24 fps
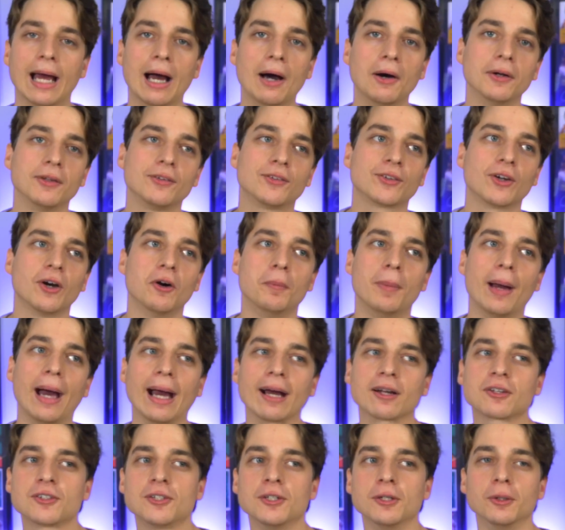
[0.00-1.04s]
Now let's go
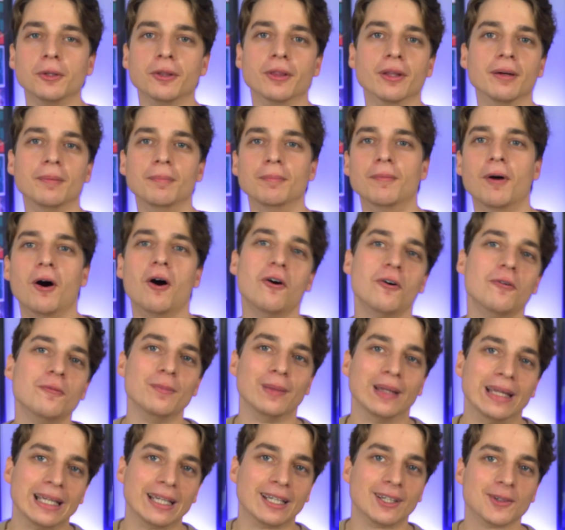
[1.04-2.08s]
back to the
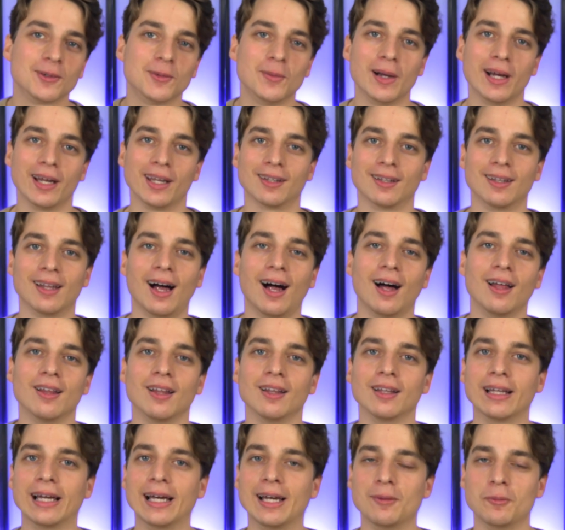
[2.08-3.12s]
moment when La La
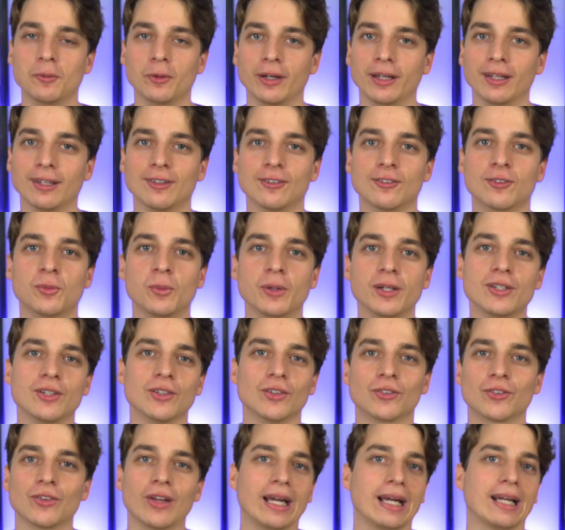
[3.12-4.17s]
Land wins, which
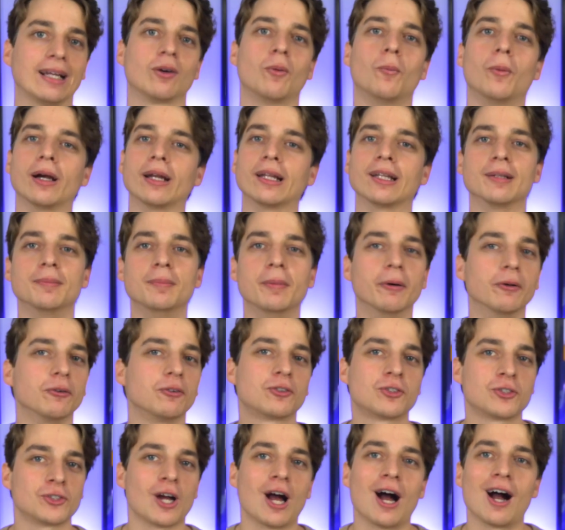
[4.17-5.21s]
is like one of the most
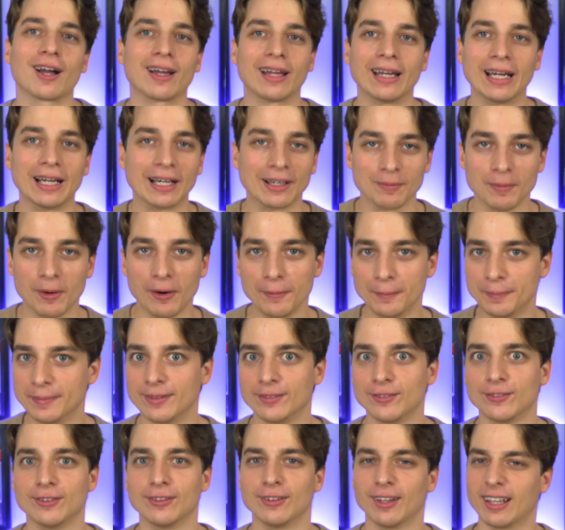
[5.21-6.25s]
shocking
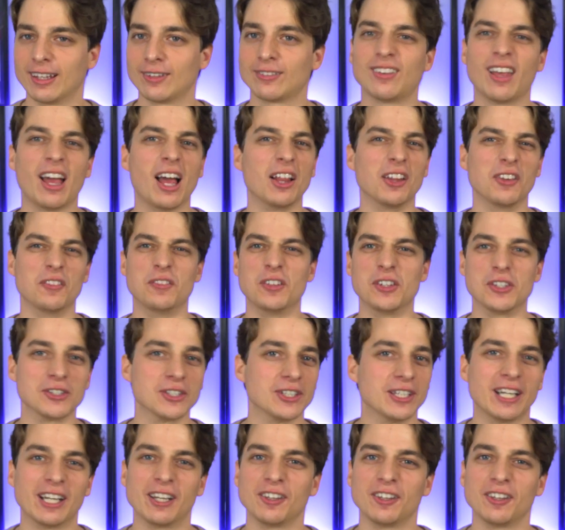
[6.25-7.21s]
moments in like television